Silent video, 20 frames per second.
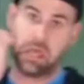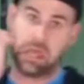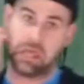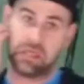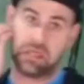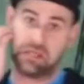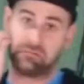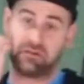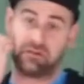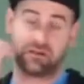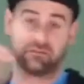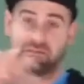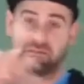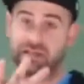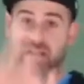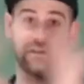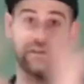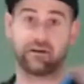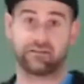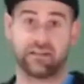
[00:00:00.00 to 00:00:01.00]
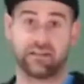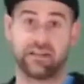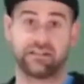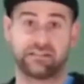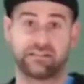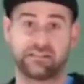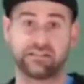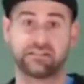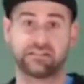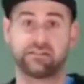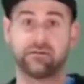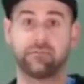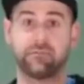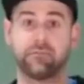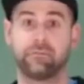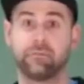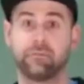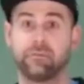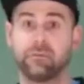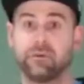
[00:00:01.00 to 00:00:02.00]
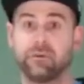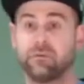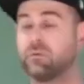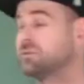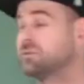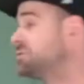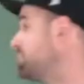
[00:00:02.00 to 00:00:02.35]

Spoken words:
it becomes an airtight system. And once you